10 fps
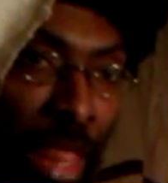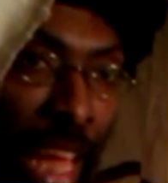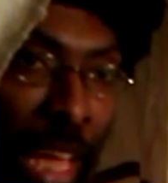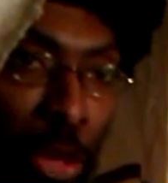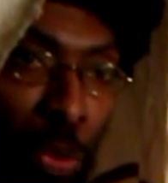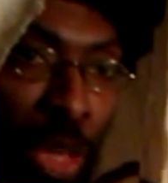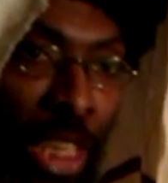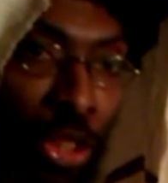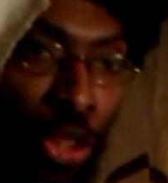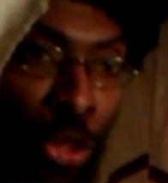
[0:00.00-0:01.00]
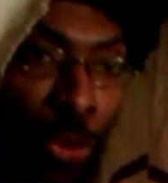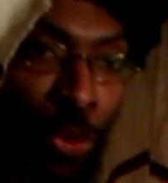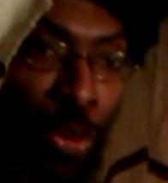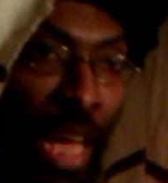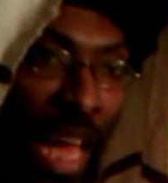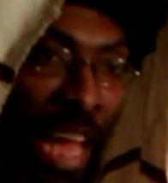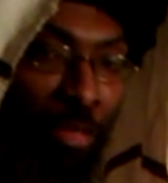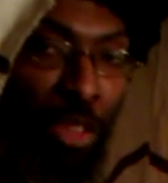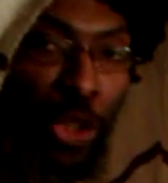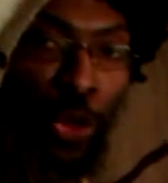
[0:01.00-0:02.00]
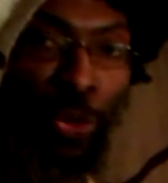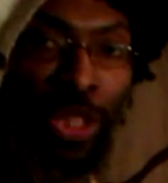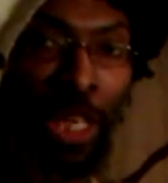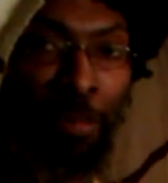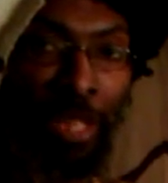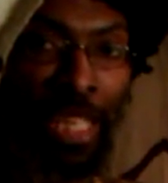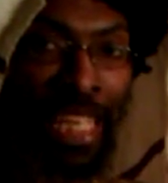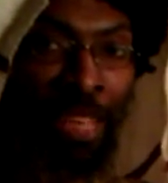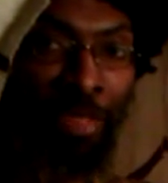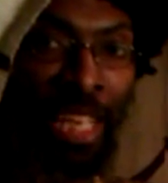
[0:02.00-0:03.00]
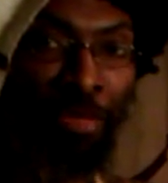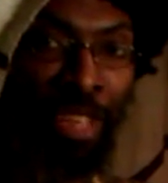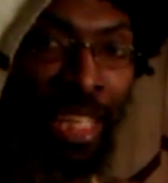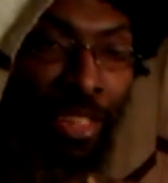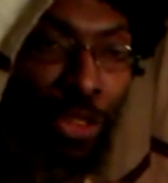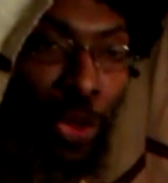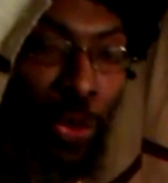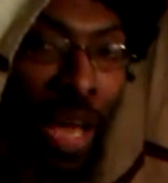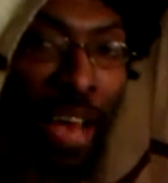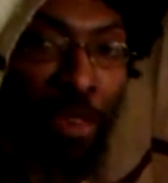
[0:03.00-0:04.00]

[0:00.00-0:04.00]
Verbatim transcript: that we do have to do something, even if it is to have